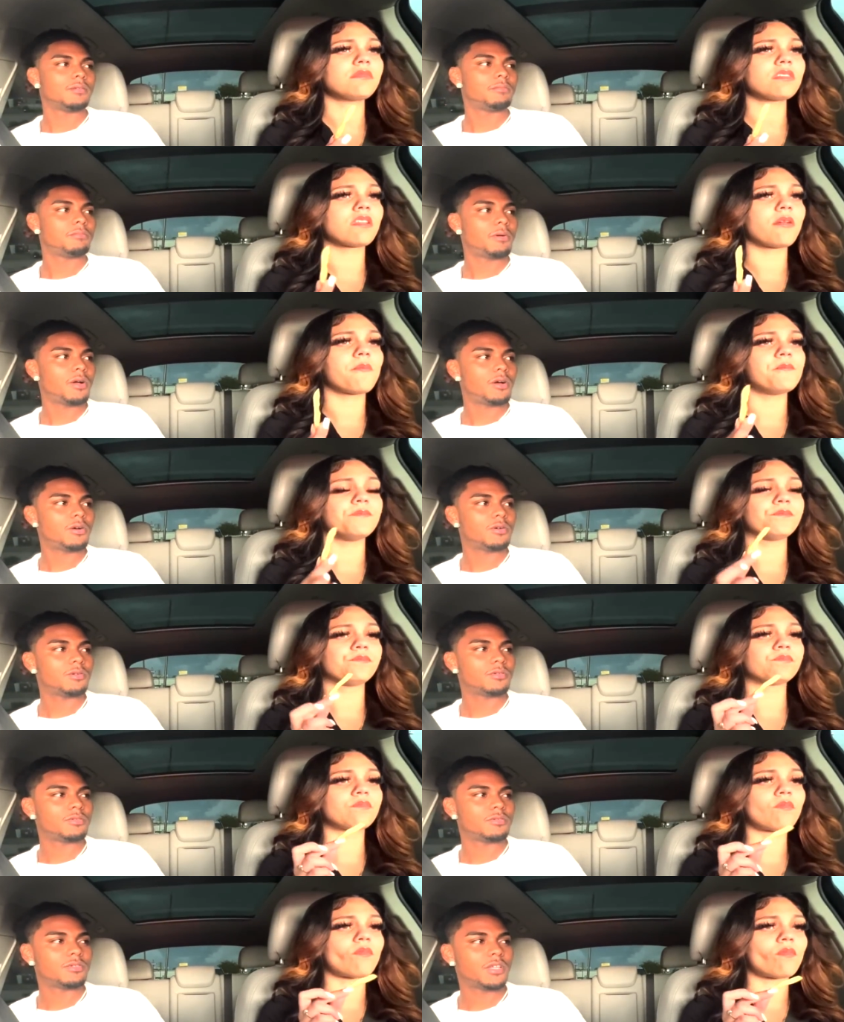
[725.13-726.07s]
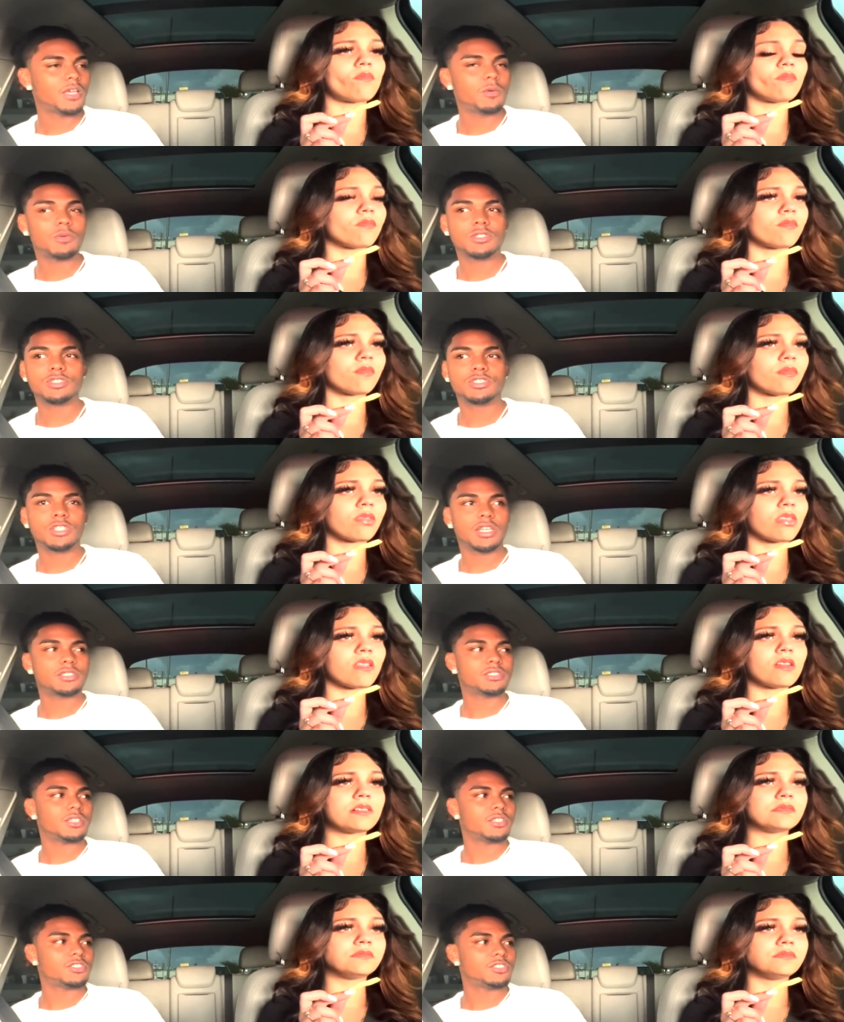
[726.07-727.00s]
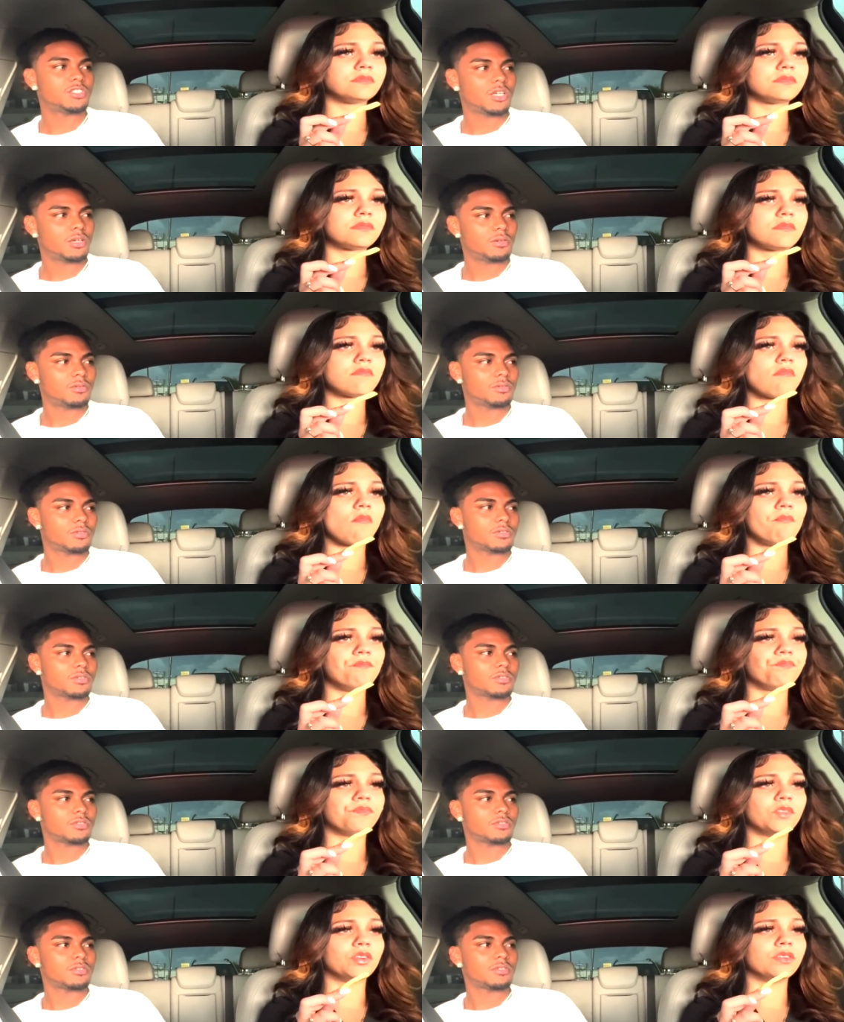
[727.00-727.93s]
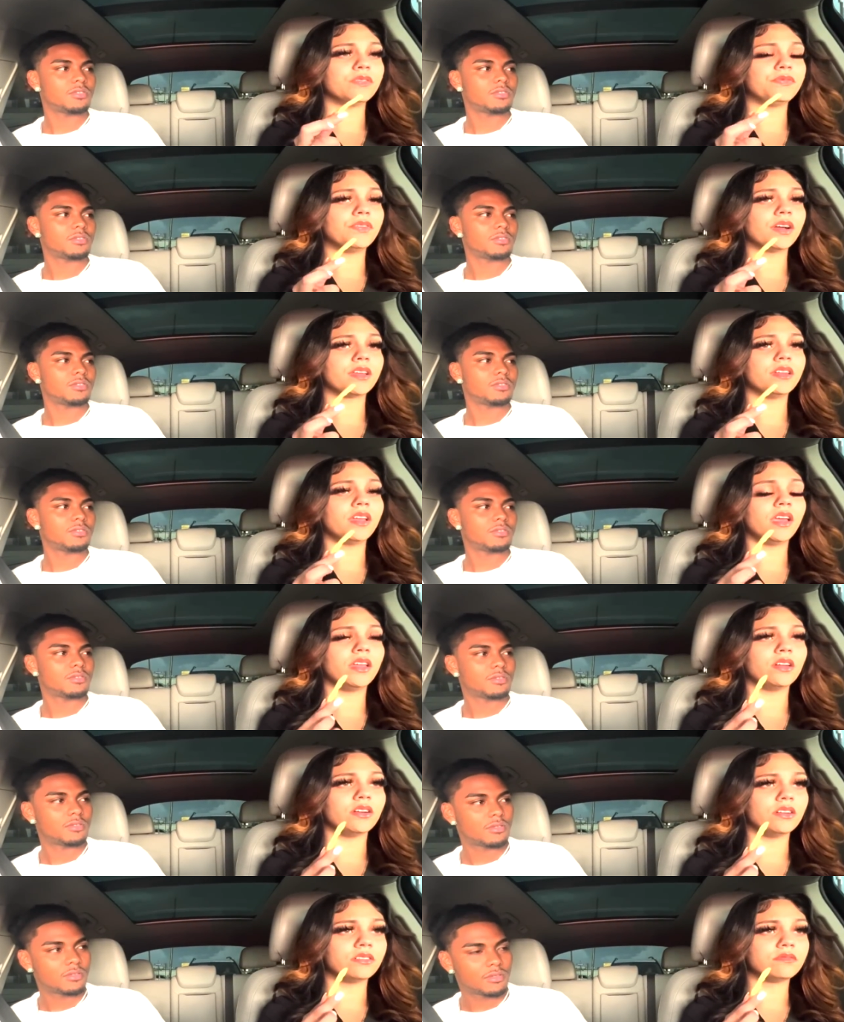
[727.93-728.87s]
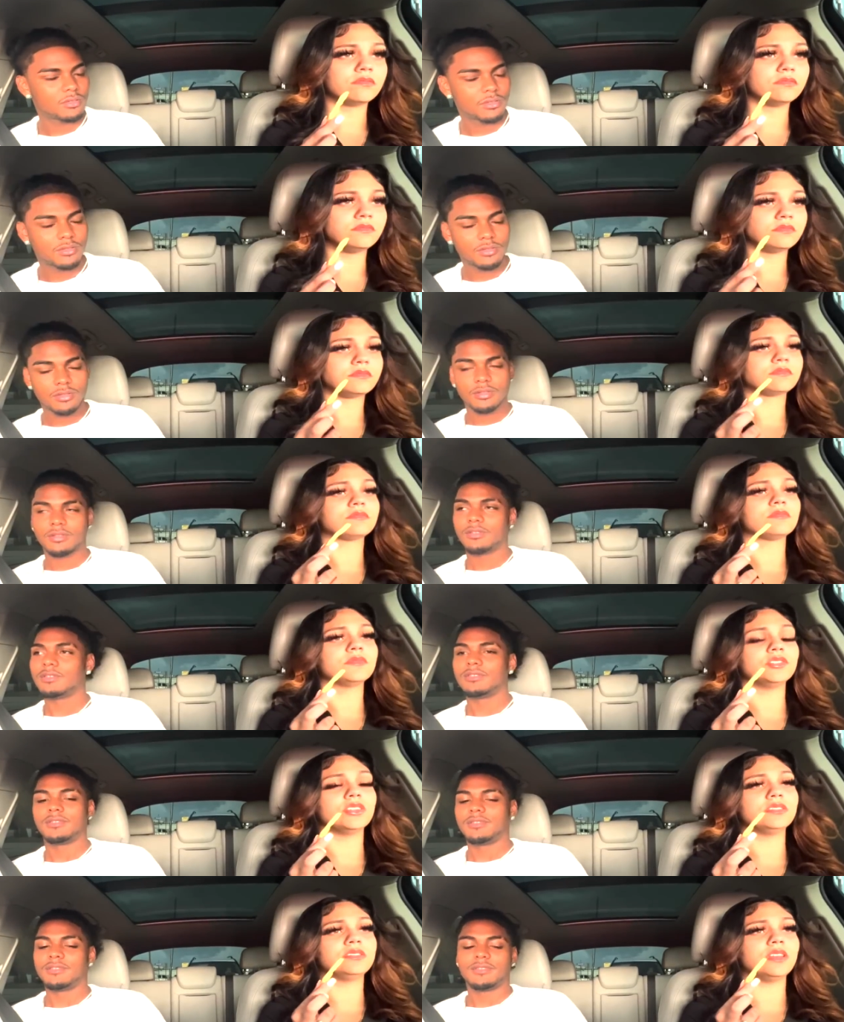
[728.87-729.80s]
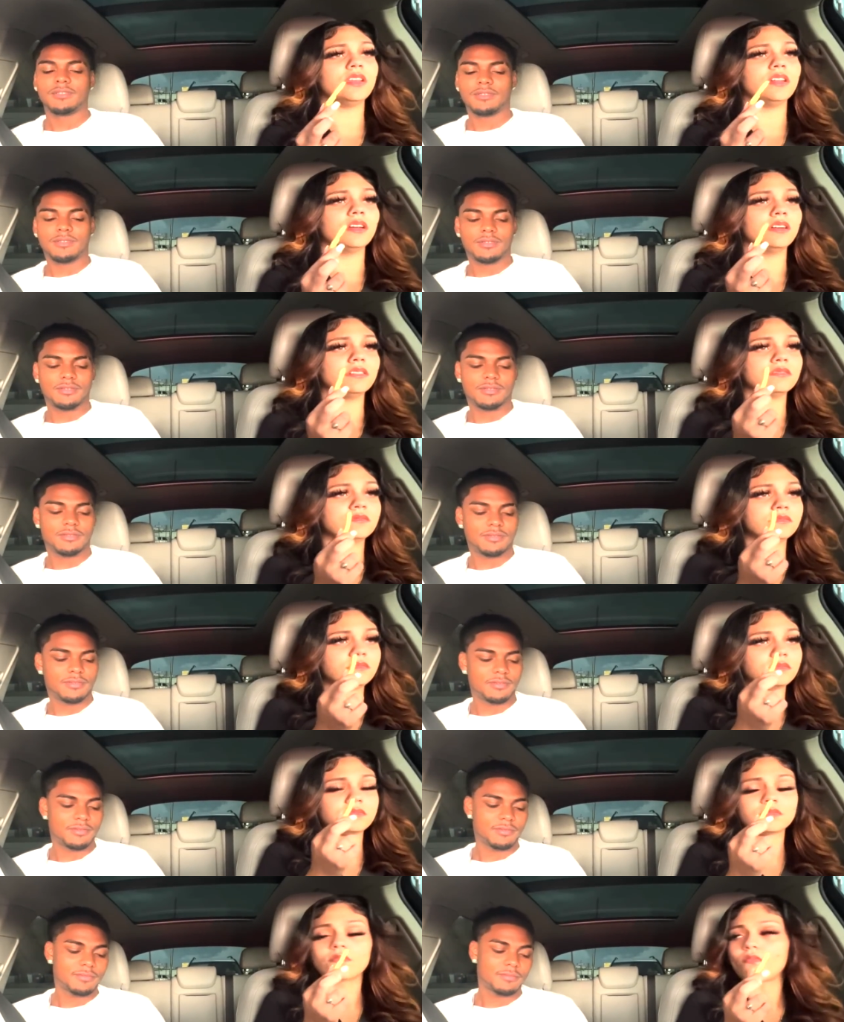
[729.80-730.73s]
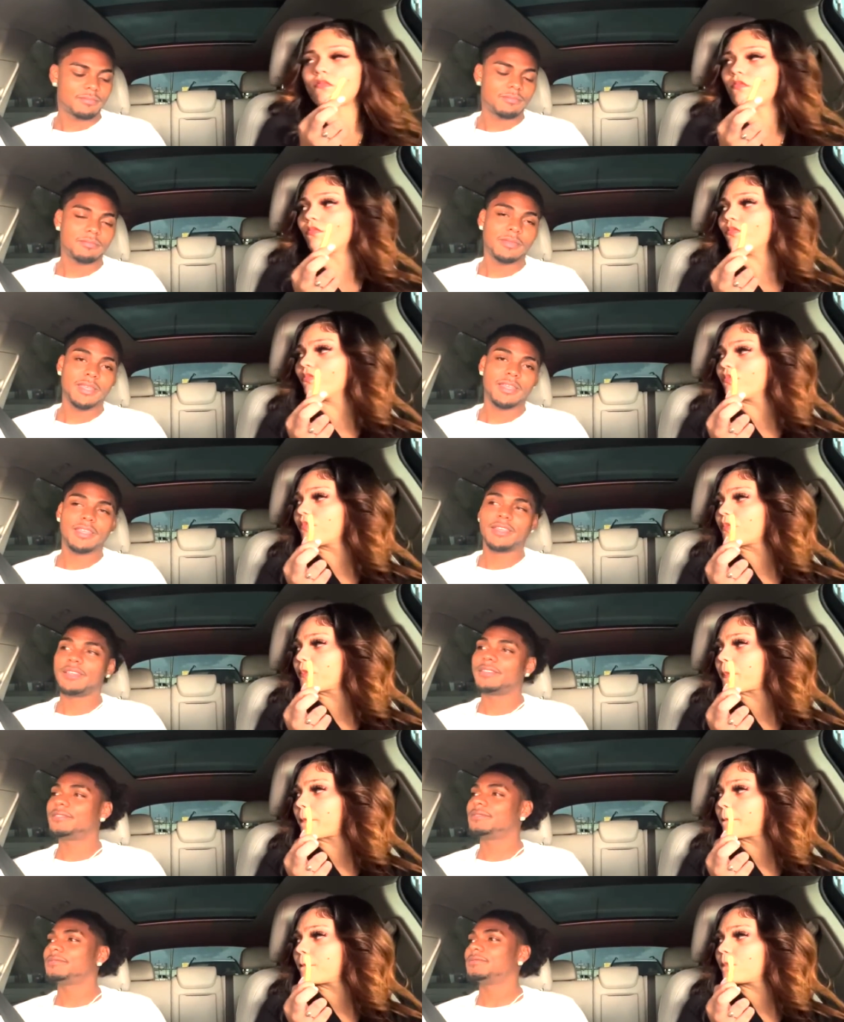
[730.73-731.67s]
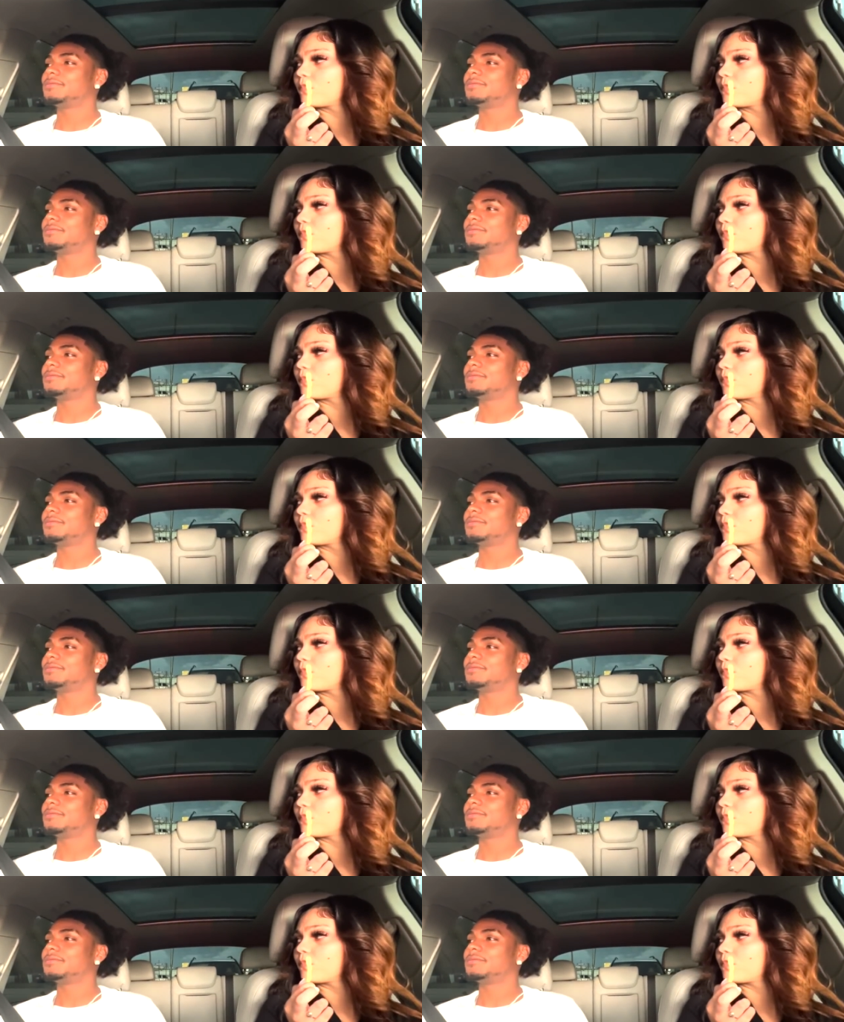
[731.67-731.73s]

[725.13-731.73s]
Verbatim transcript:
Speaker 1: Bro, it was just a joke. You're a fucking hater. Just say that. Man.